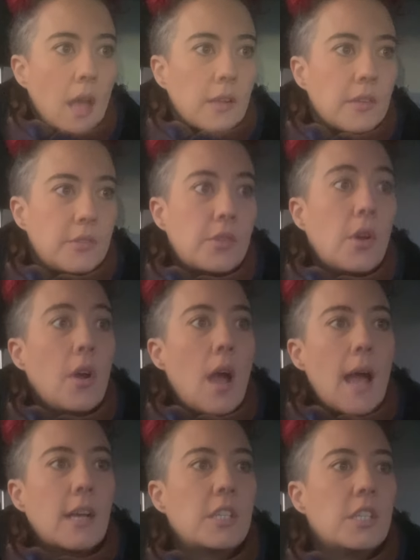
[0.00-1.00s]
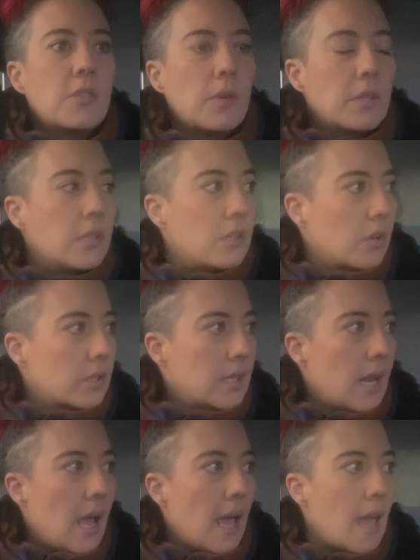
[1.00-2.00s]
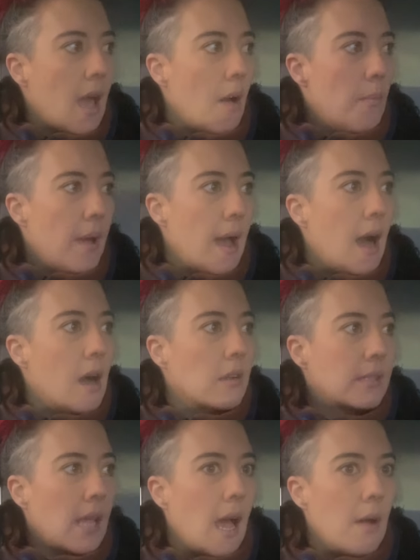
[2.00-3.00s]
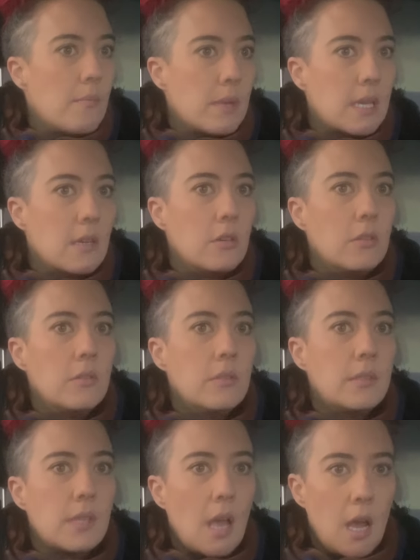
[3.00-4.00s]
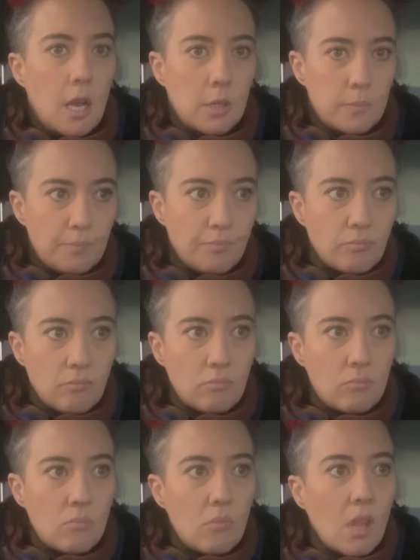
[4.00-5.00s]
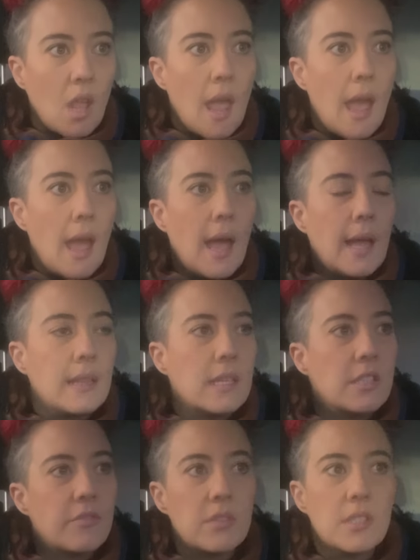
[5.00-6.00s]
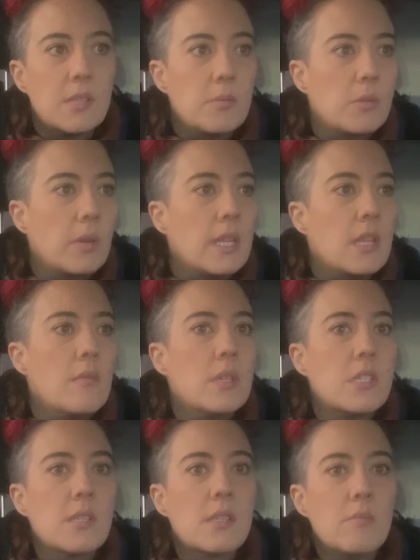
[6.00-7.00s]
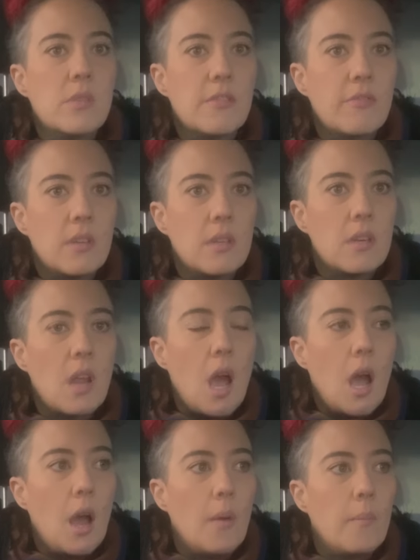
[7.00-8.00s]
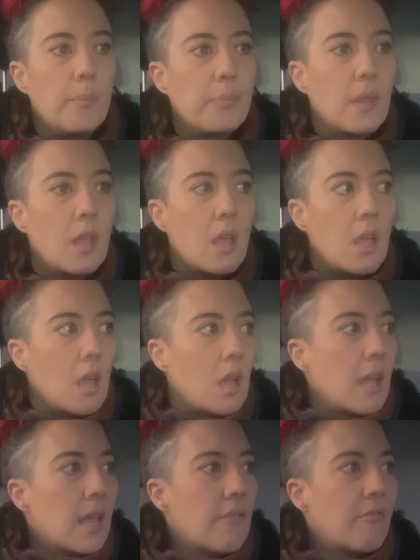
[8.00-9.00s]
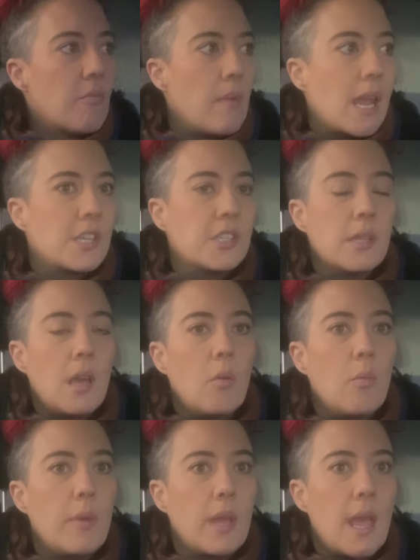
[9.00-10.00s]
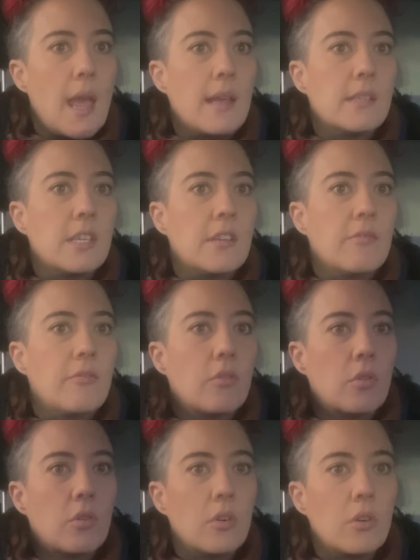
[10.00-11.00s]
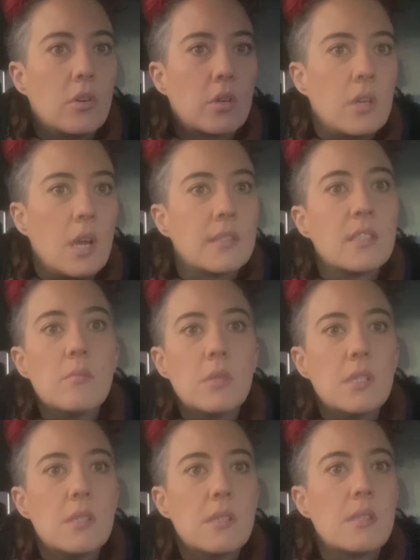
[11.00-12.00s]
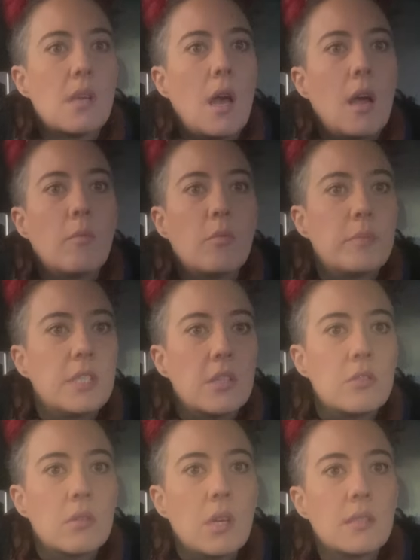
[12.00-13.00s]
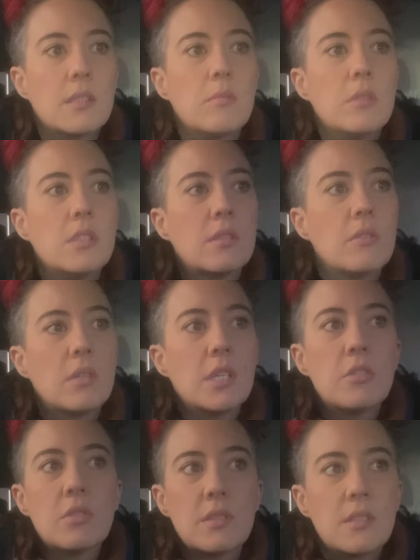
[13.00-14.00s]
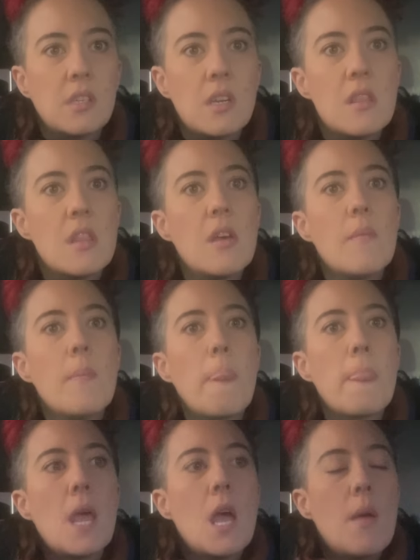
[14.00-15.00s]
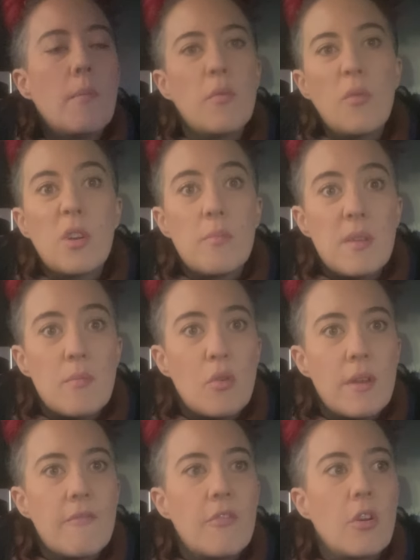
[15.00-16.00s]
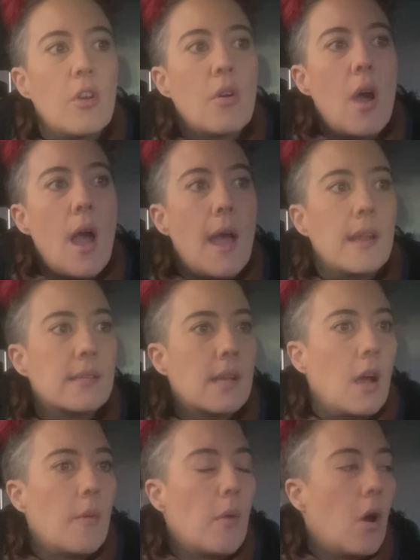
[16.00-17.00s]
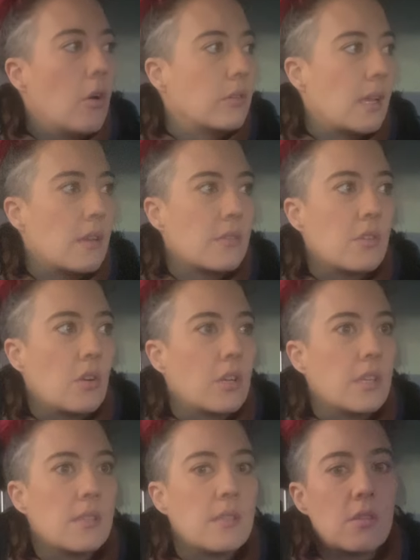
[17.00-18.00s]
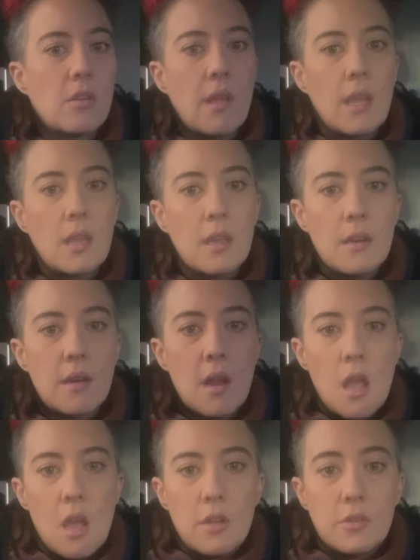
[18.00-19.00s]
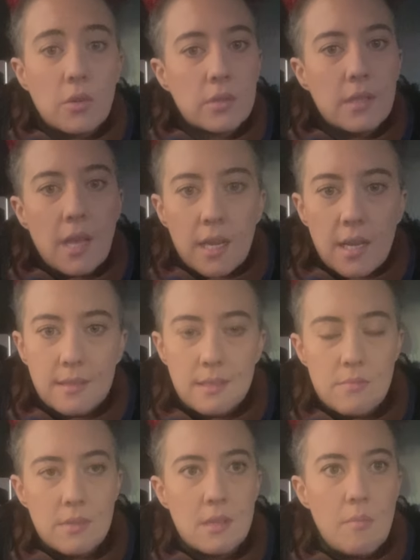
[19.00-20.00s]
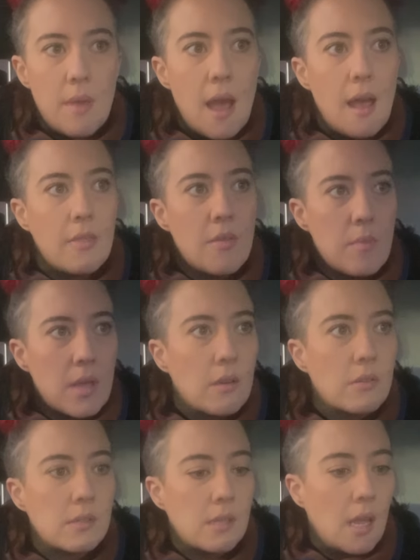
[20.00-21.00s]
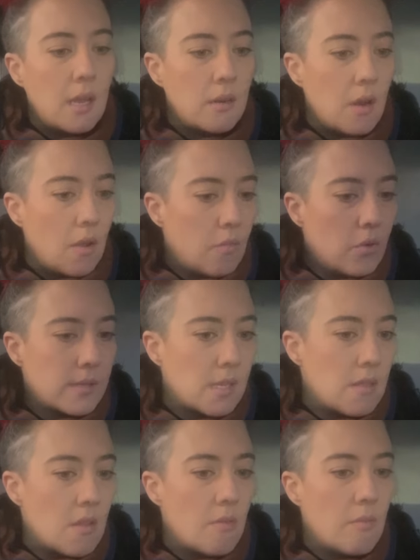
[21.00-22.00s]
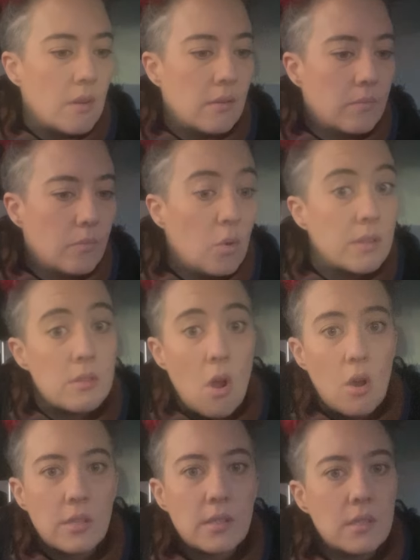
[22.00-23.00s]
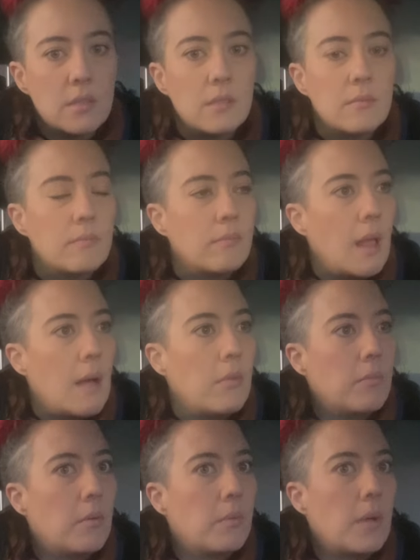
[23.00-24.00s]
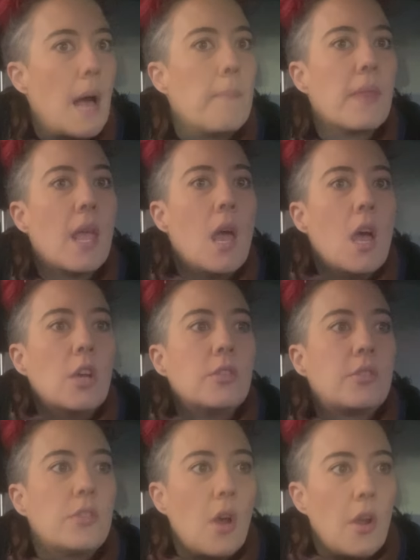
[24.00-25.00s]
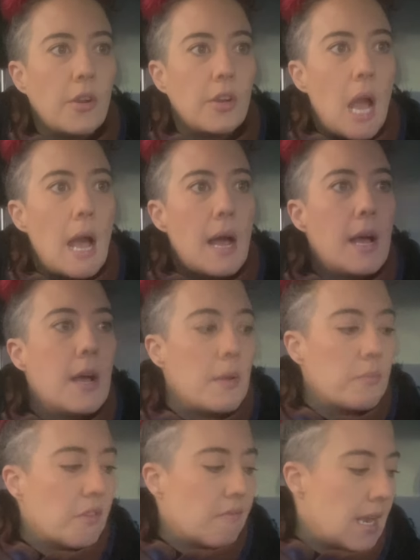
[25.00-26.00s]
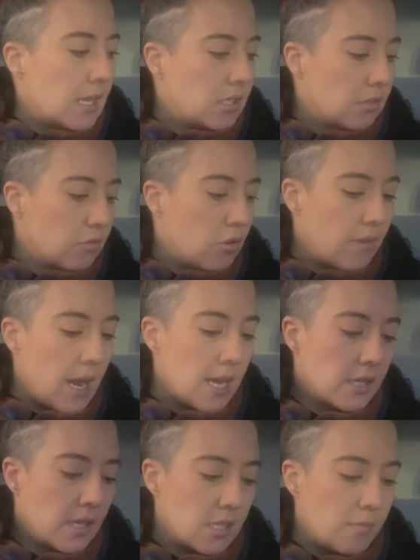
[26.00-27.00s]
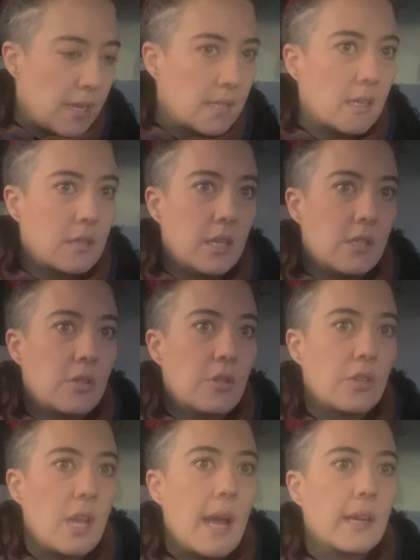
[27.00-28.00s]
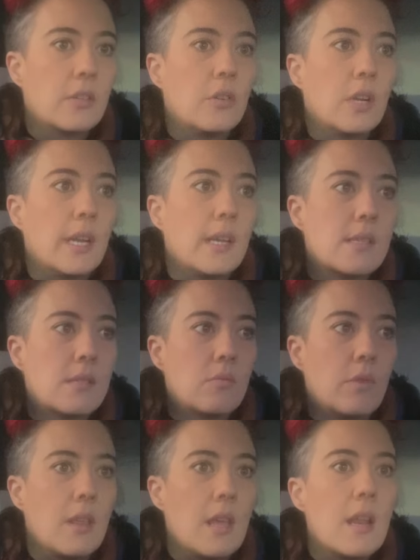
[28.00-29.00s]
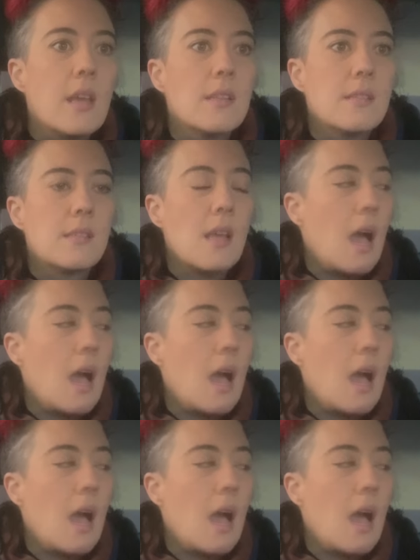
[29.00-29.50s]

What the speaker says: So I actually just wanted to talk today about our meals and the differences between them, and just some different information that will be handy for customers, potential customers who are interested in them, that want a bit more info, and wholesale stockists, so they can talk to their customers about the meals and what's in them and what's not, and blah blah blah blah. So the ready to raw range, there's basically two categories within it.